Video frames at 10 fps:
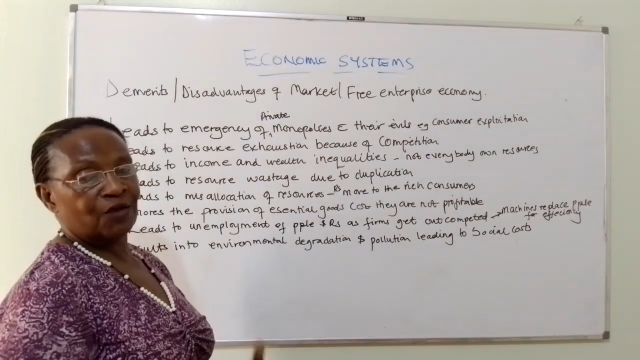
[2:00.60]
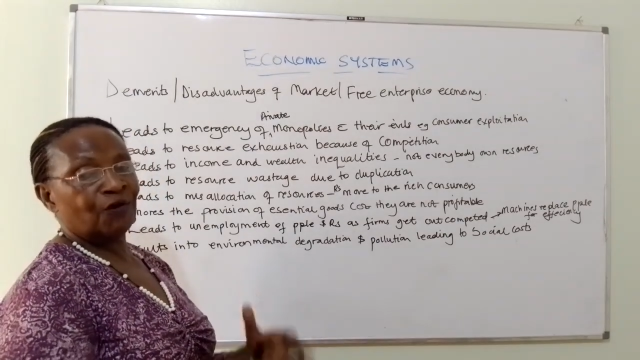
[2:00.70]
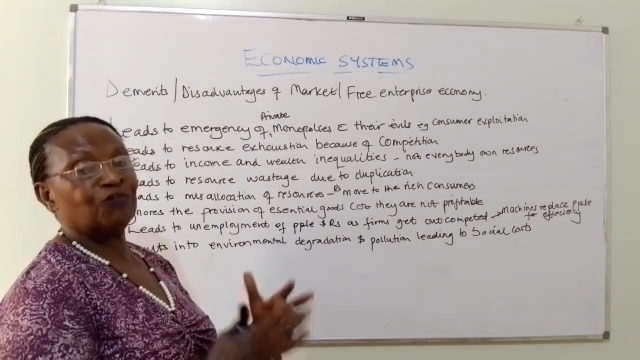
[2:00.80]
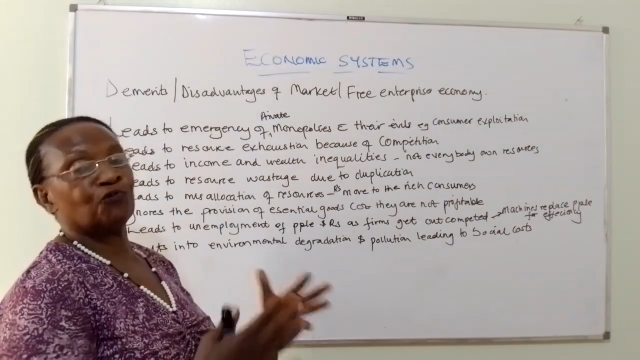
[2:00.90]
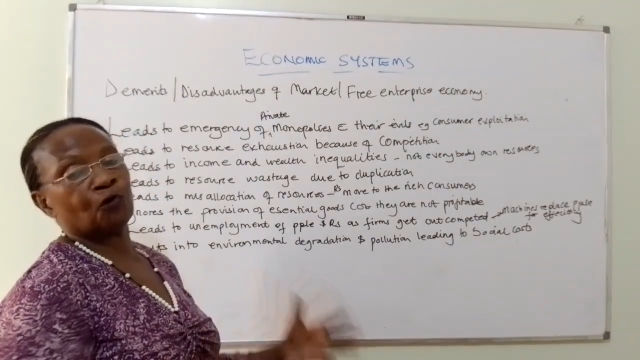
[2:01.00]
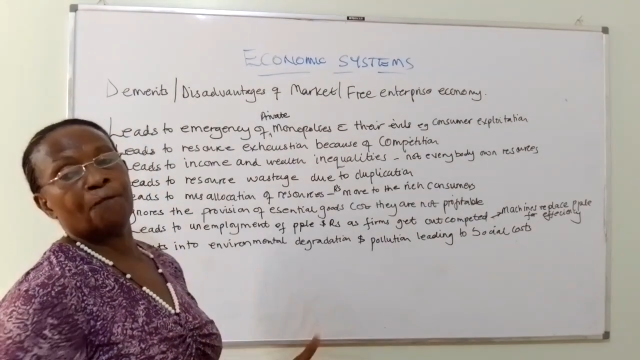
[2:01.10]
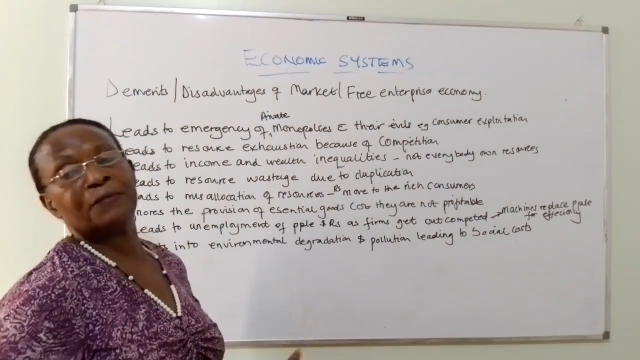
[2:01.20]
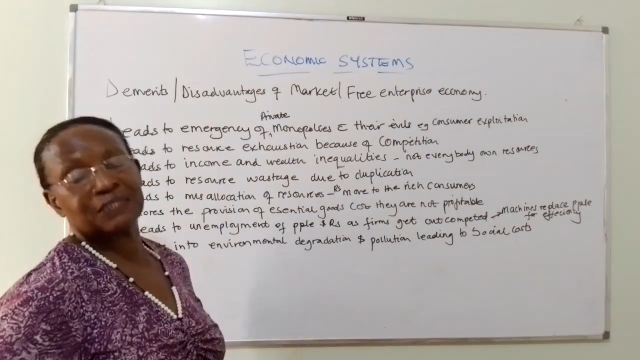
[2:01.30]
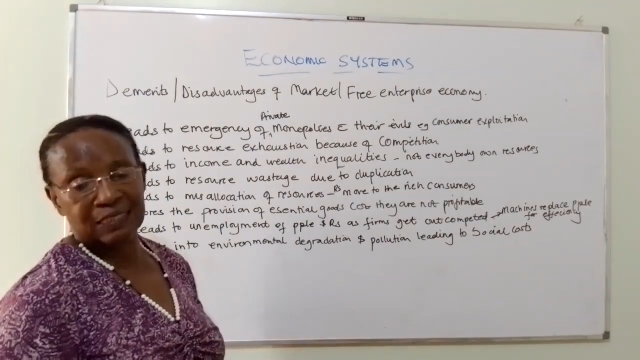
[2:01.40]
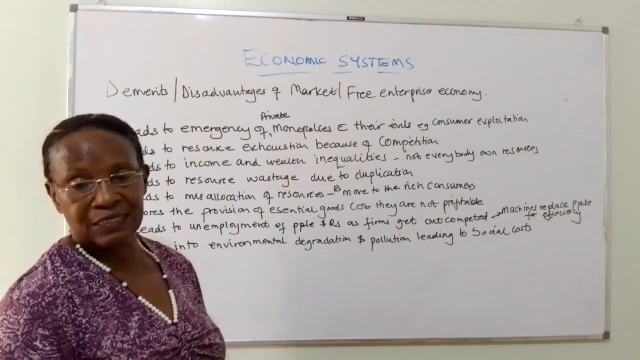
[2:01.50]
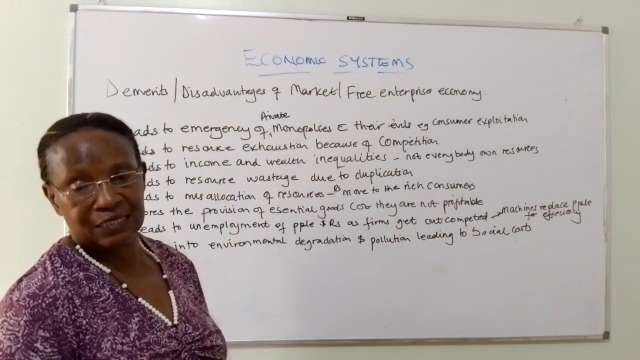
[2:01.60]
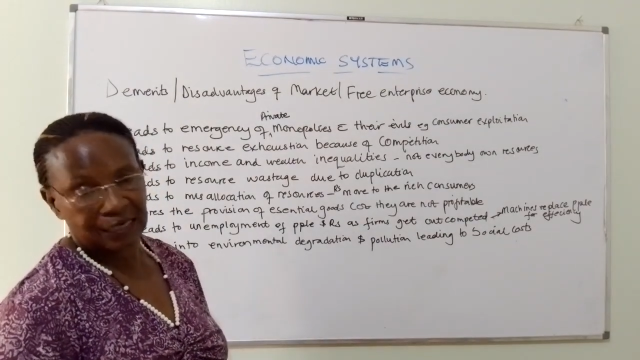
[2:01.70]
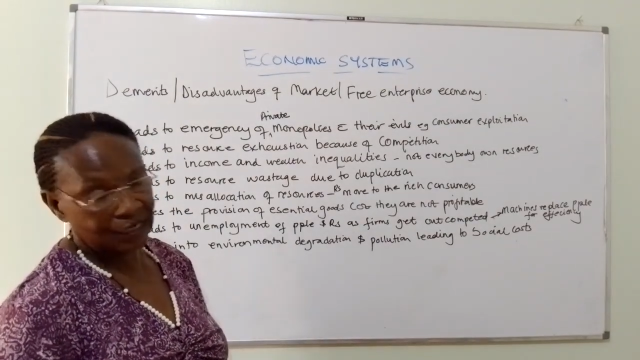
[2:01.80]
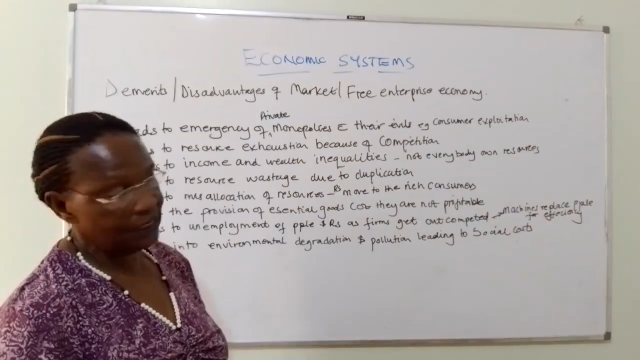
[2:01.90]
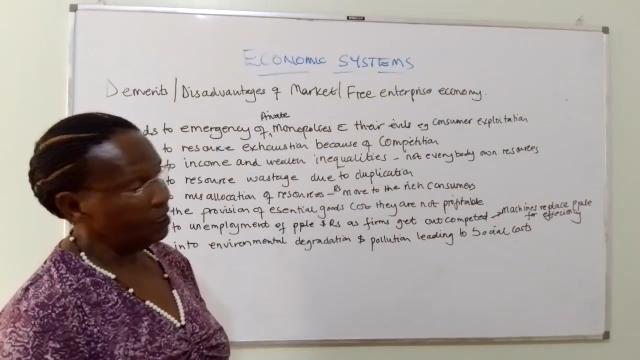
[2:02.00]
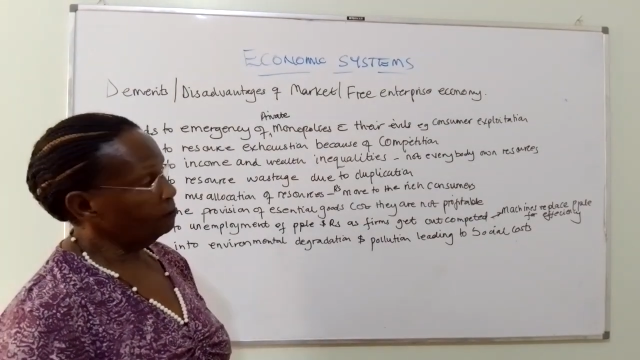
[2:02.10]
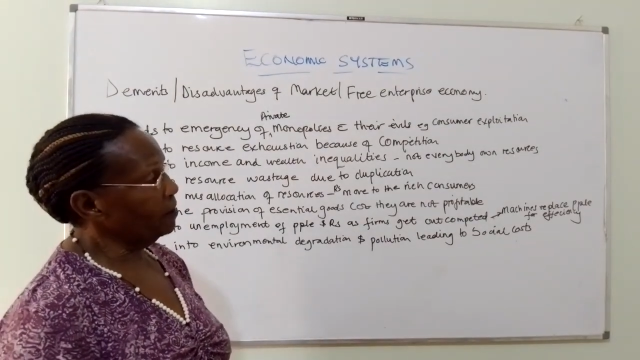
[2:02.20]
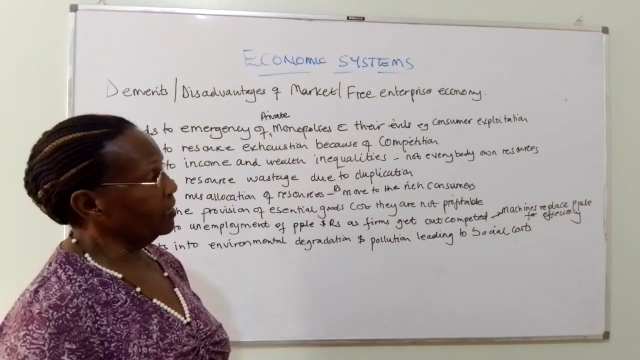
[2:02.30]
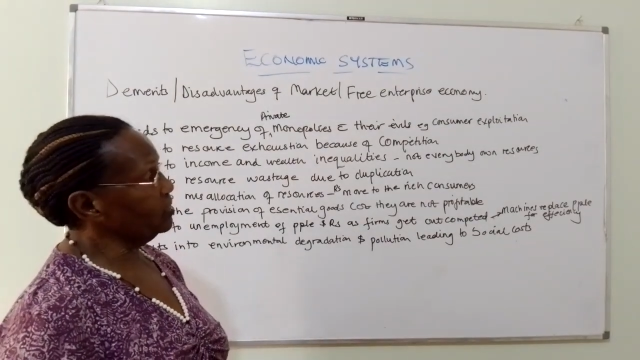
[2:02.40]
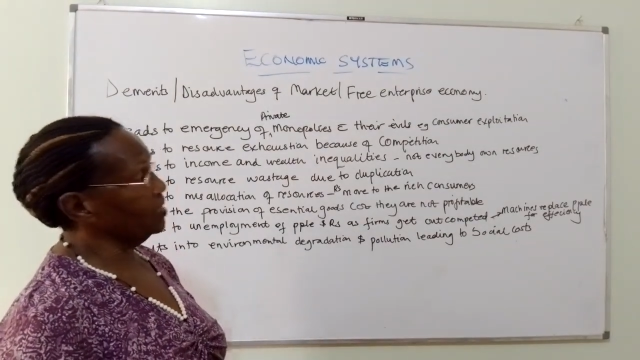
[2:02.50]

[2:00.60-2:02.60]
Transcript: they want to compensate it by